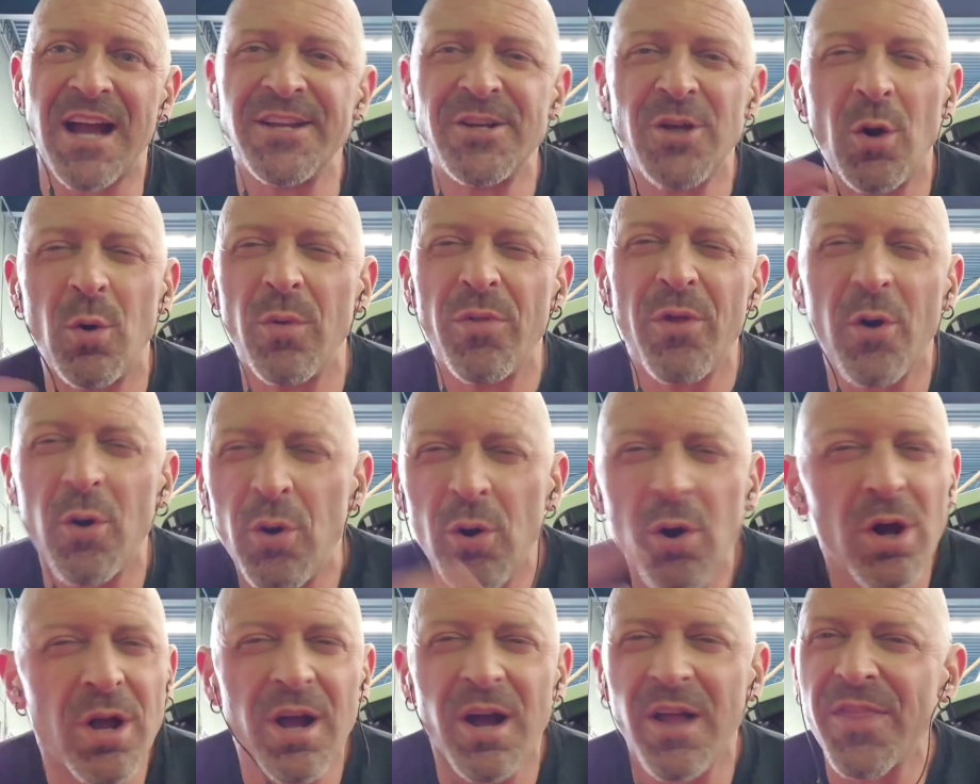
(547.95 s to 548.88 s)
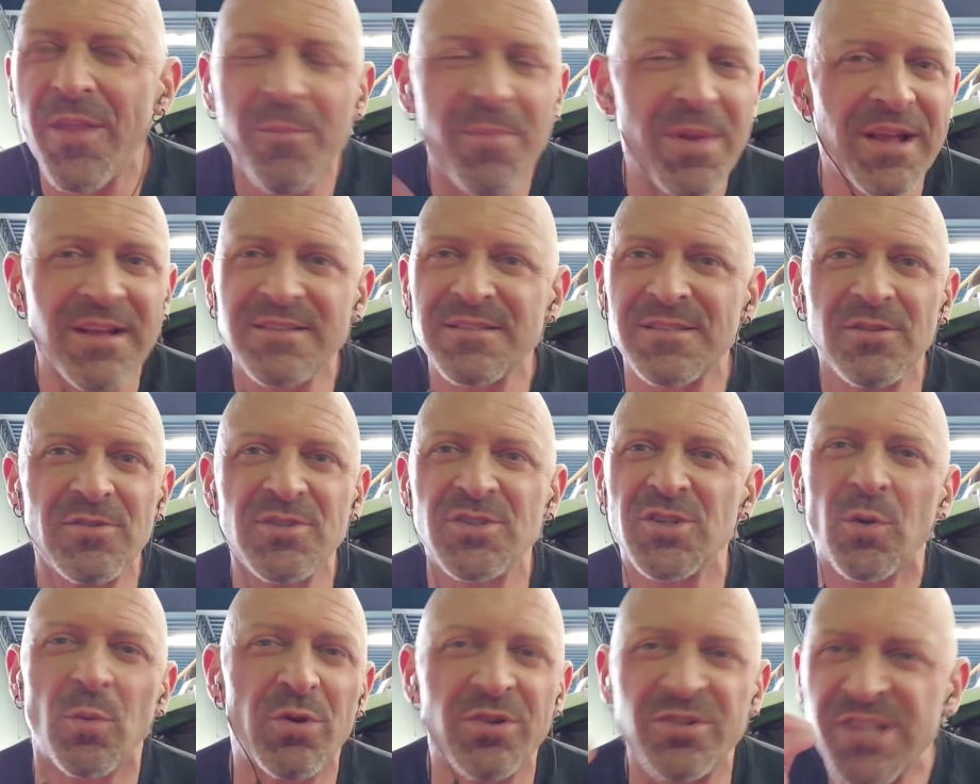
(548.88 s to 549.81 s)
I know the hook on The Biggest
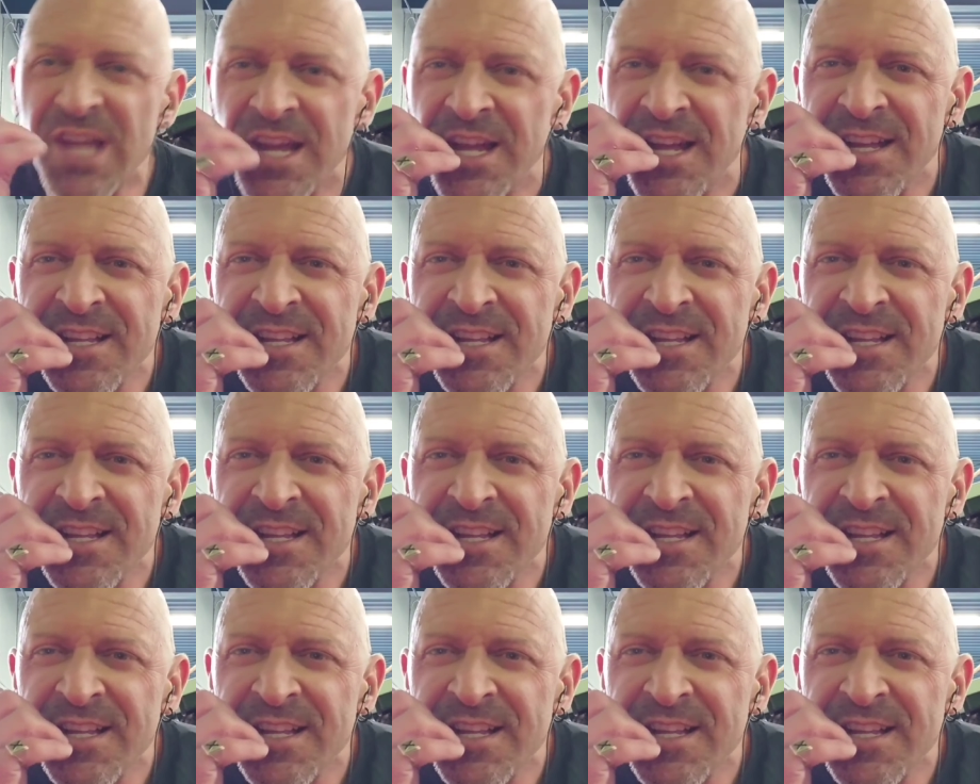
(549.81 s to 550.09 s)
Loser was